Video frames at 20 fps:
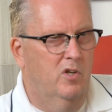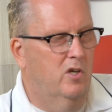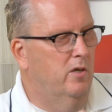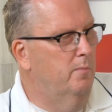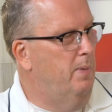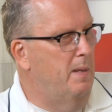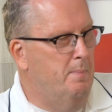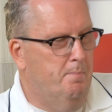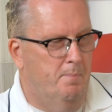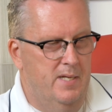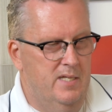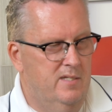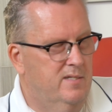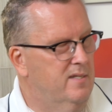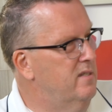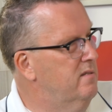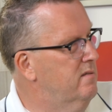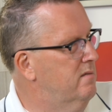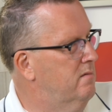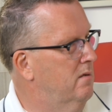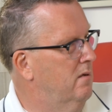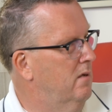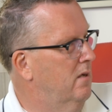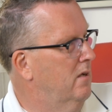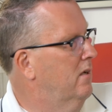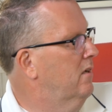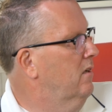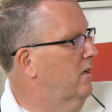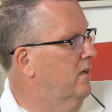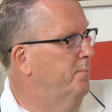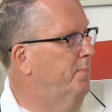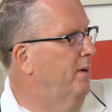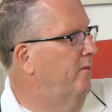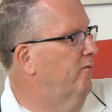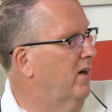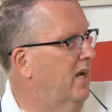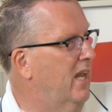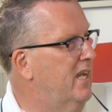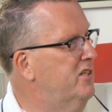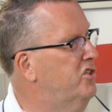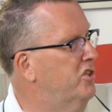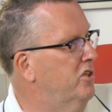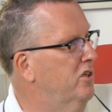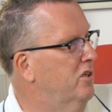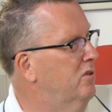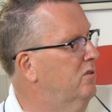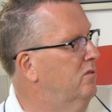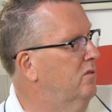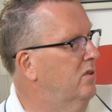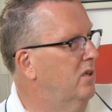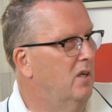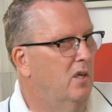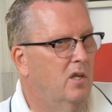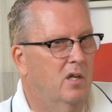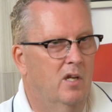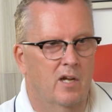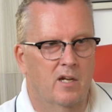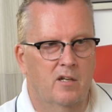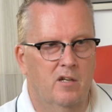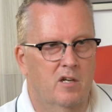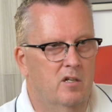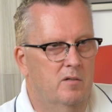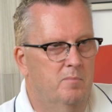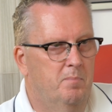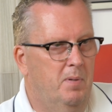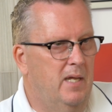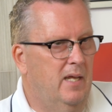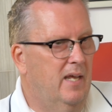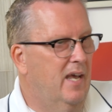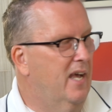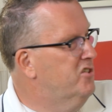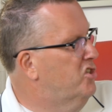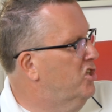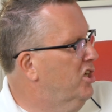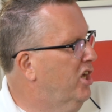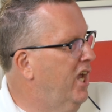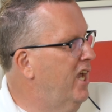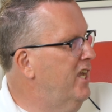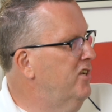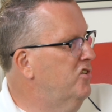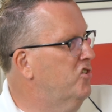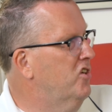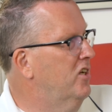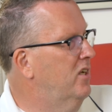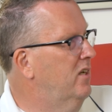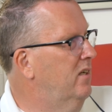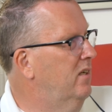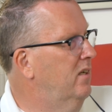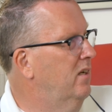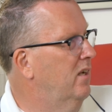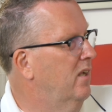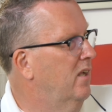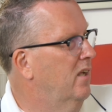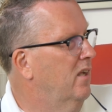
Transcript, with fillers: Could be business, could be relational, it could be education.